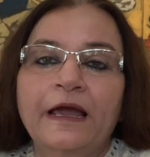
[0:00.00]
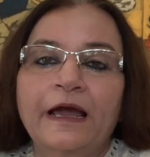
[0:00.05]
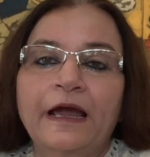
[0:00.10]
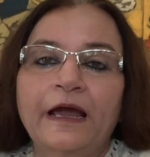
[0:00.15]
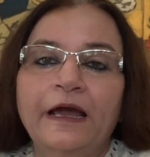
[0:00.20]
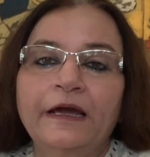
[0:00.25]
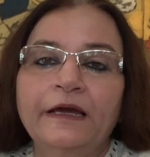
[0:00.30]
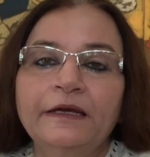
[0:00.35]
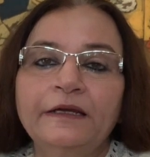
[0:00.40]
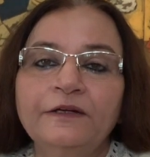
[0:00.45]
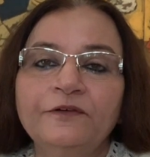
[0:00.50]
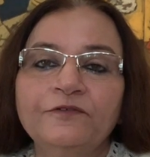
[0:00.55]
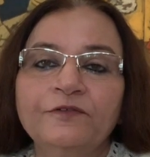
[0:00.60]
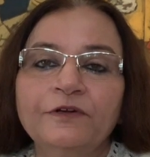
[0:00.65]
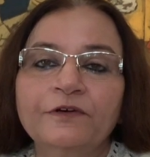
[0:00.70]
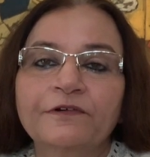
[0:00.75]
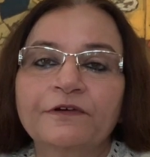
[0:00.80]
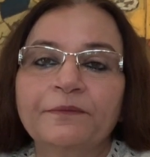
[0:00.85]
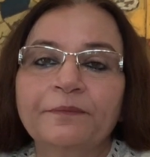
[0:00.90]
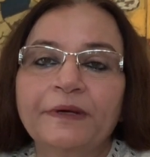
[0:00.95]
and
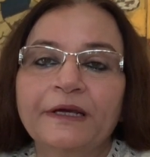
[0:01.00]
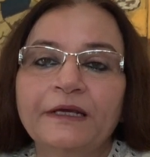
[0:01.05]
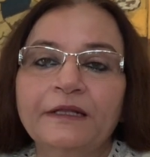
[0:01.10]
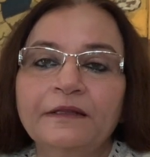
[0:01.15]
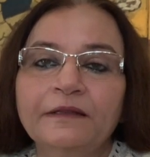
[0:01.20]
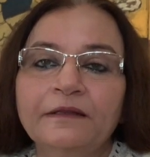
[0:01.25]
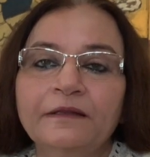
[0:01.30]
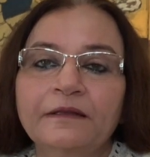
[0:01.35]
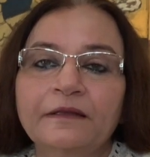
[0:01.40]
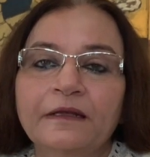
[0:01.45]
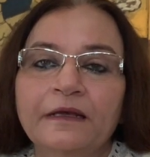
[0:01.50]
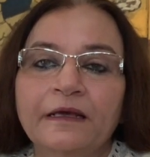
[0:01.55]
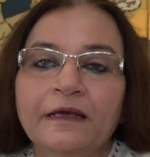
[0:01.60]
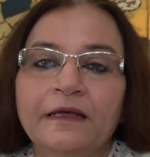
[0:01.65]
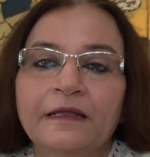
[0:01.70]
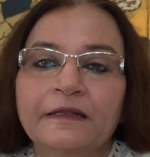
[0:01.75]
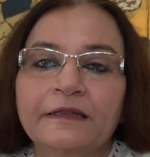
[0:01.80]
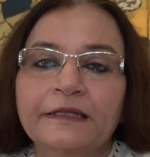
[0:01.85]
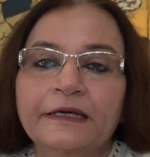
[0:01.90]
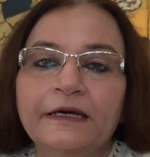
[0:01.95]
will remain
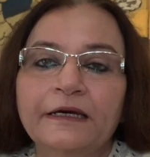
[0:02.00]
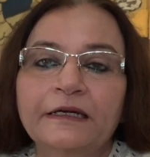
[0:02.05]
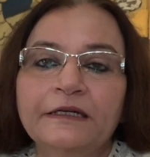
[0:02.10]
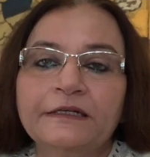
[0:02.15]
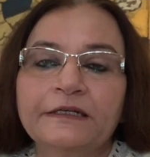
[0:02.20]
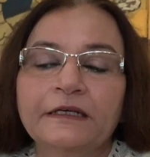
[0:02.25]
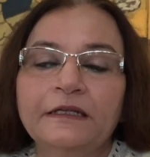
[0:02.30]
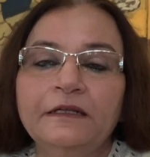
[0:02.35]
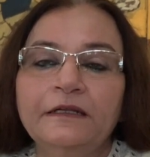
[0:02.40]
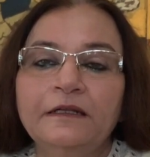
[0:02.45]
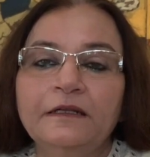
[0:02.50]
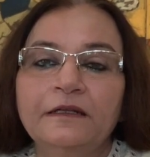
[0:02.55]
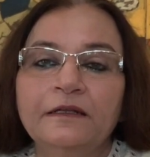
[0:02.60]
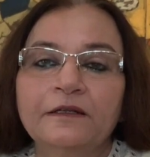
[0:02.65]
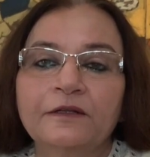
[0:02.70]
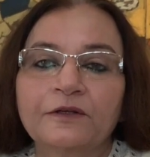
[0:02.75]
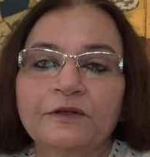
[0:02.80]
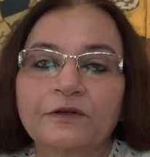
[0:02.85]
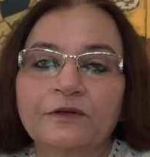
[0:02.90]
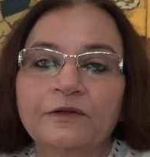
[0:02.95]
there till
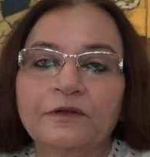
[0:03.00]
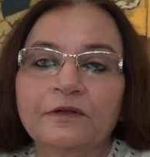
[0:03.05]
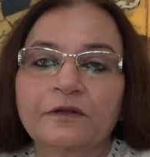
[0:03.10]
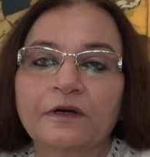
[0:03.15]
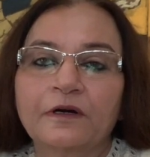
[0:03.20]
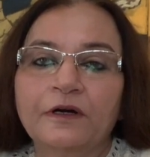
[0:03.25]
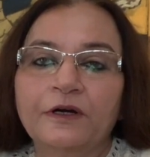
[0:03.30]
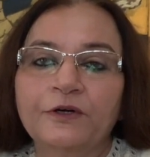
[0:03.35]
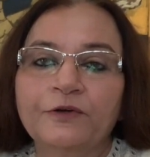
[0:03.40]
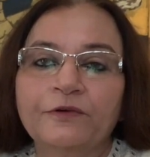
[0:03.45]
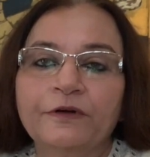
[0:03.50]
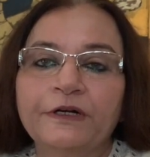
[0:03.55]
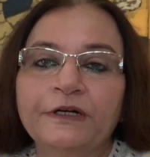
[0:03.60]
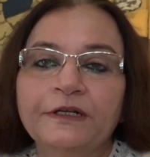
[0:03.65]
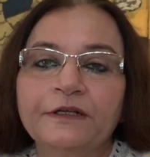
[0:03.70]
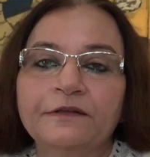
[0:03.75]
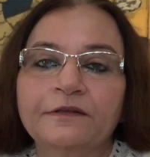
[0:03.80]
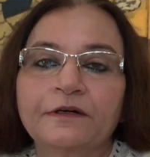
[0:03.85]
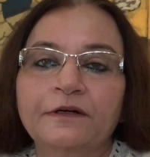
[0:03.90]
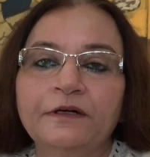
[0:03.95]

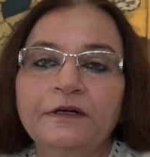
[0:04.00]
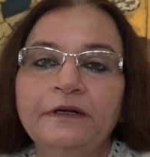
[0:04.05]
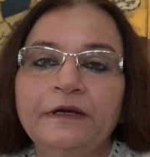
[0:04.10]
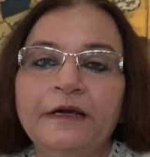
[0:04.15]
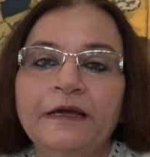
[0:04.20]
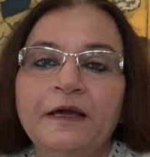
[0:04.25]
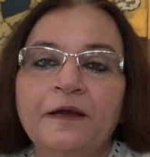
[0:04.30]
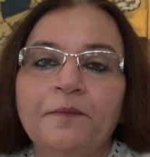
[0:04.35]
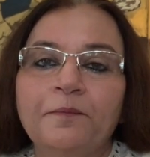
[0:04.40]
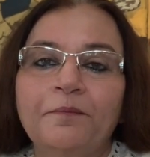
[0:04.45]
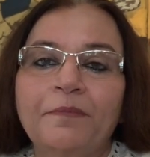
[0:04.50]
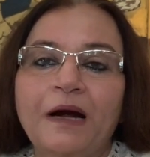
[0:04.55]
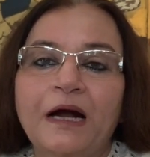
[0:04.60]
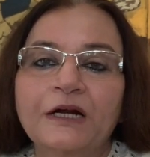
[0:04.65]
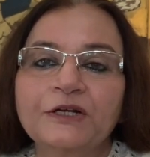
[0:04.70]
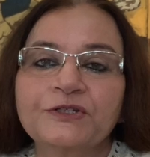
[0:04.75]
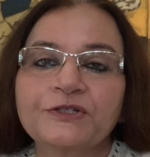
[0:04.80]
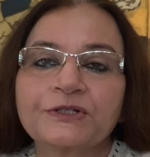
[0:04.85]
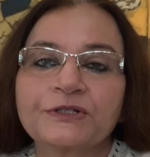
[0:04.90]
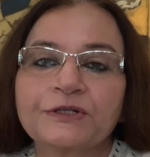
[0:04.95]
23rd
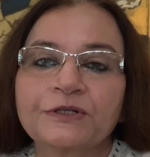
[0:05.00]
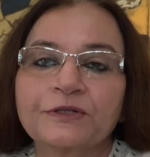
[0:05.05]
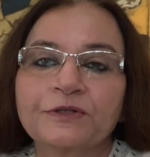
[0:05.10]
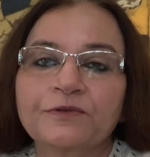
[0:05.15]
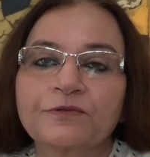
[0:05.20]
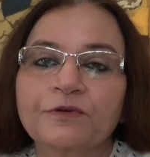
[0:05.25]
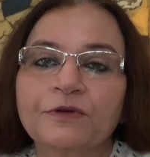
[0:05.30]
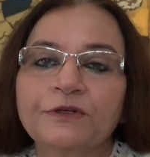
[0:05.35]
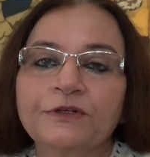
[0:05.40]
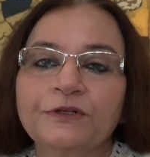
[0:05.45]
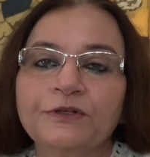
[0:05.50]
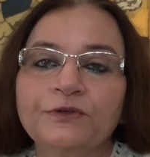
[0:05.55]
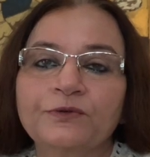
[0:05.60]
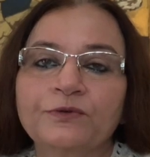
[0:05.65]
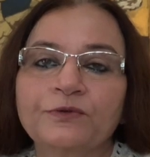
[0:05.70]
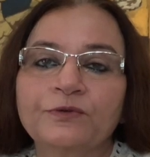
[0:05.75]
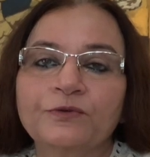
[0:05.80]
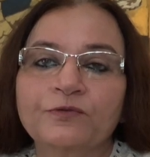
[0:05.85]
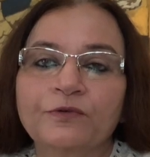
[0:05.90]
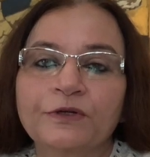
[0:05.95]
March
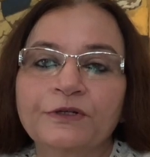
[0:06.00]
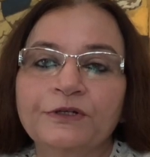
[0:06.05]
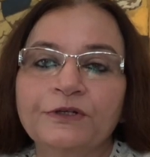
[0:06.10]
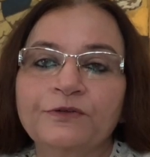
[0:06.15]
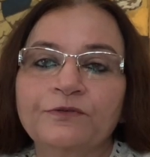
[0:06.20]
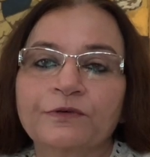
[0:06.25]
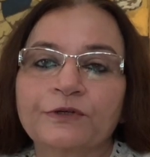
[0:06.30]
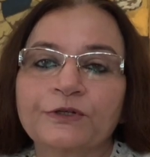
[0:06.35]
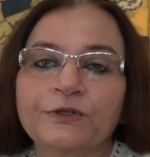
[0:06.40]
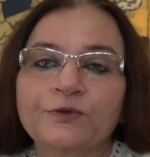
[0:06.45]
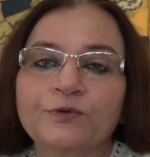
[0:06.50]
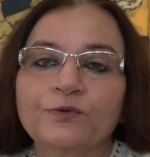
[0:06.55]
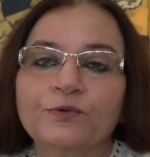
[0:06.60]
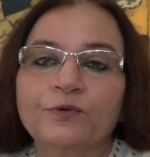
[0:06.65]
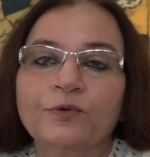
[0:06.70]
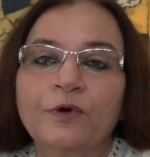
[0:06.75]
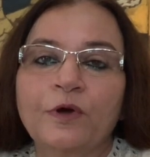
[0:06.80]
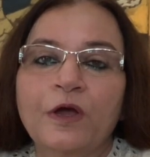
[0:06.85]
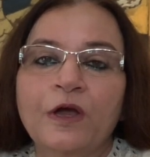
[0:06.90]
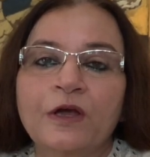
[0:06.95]

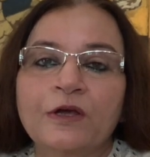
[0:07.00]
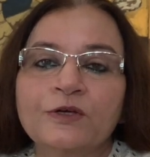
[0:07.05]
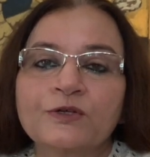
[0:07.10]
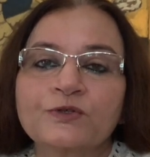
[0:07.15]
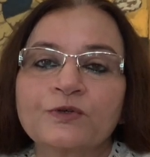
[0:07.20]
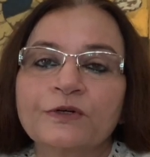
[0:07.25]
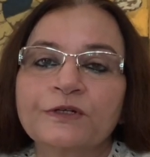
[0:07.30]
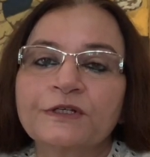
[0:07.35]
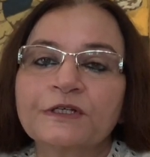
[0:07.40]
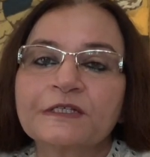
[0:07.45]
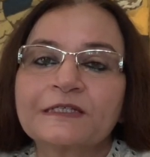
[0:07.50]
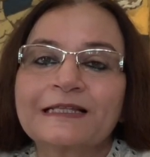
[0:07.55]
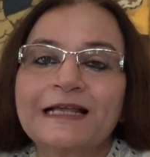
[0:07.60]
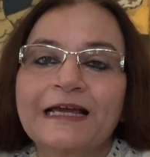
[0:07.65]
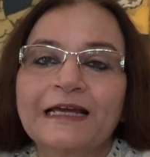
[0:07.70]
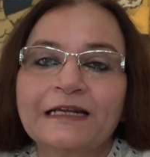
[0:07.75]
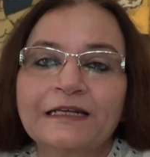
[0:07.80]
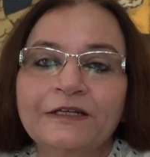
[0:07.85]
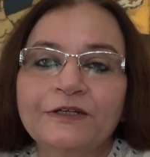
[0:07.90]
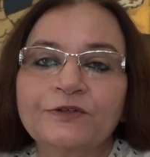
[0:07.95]
2022. So it is
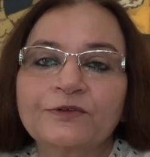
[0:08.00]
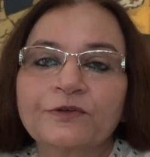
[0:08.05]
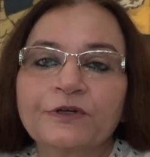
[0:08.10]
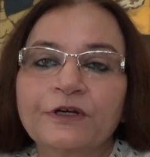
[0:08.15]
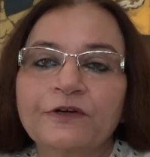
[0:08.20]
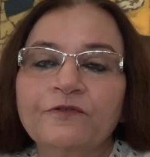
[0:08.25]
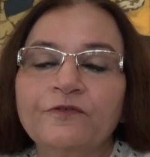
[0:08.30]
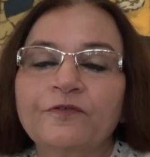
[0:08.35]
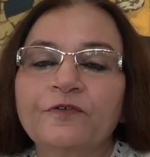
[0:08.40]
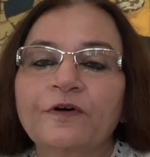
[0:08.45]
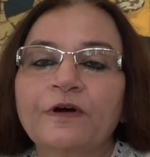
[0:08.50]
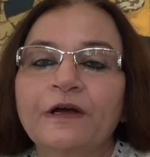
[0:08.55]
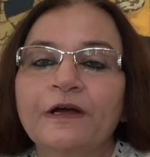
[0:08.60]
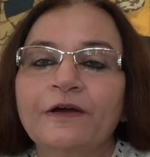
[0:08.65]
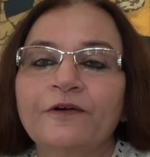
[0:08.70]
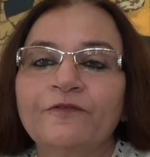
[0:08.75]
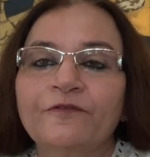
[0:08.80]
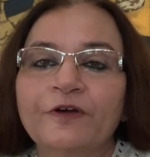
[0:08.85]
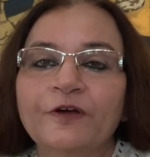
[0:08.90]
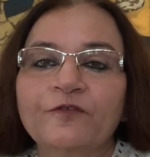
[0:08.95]
likely to give
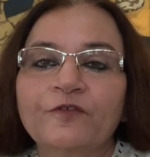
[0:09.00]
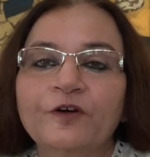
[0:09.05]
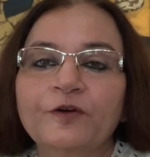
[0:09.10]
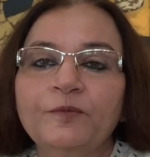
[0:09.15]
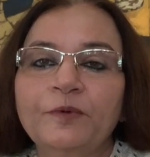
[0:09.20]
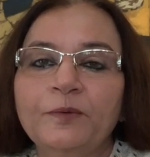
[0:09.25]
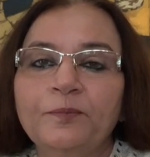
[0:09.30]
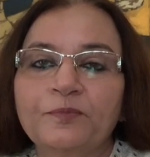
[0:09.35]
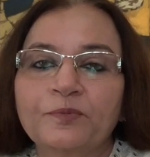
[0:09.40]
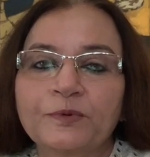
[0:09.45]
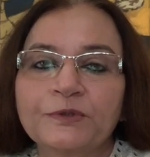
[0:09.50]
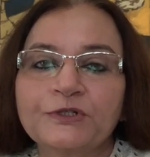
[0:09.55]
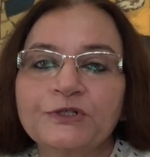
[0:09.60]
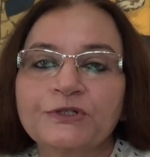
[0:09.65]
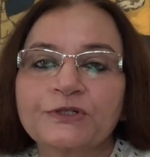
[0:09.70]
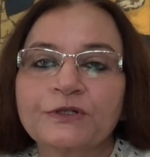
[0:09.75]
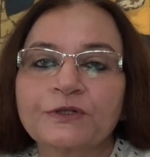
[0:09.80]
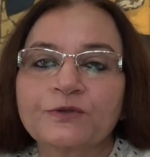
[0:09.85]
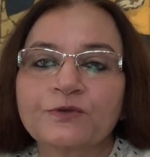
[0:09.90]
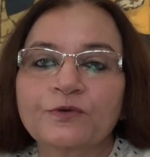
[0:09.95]
favorable
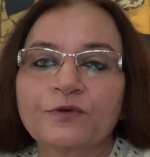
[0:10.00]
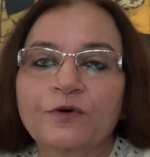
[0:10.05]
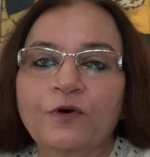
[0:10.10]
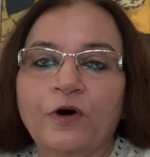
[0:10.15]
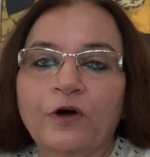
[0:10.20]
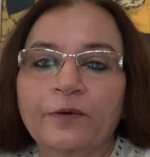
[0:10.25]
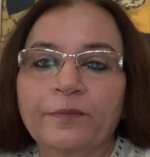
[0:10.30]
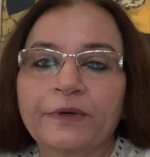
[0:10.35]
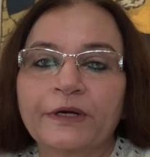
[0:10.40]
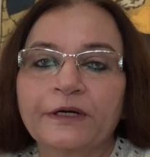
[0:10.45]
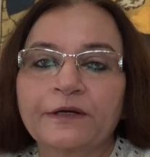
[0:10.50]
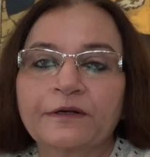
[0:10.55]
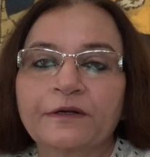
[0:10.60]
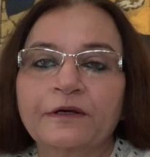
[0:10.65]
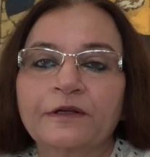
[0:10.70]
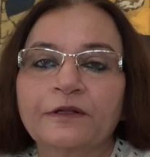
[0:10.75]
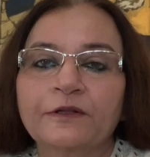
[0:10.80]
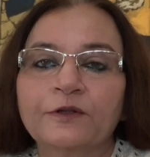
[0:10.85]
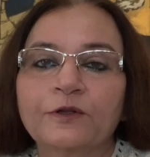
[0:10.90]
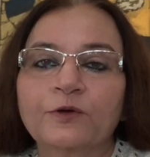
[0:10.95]
position to government.
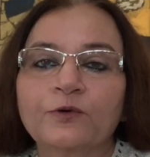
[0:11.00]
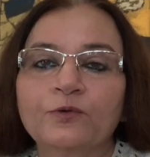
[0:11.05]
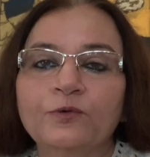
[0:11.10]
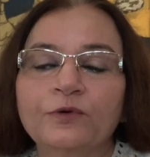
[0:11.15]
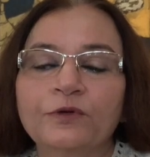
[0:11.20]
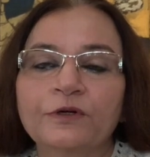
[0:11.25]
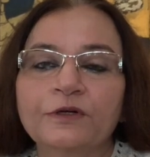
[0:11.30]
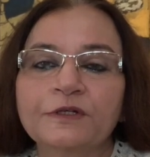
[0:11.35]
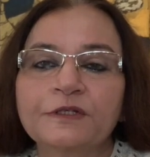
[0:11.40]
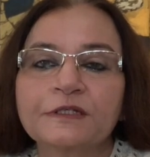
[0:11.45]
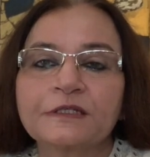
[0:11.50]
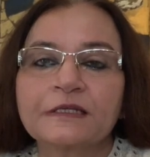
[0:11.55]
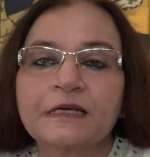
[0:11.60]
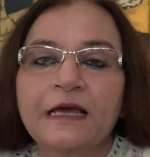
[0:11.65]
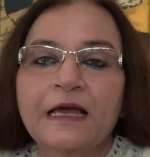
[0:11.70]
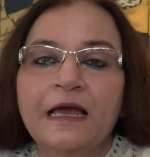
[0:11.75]
The rulers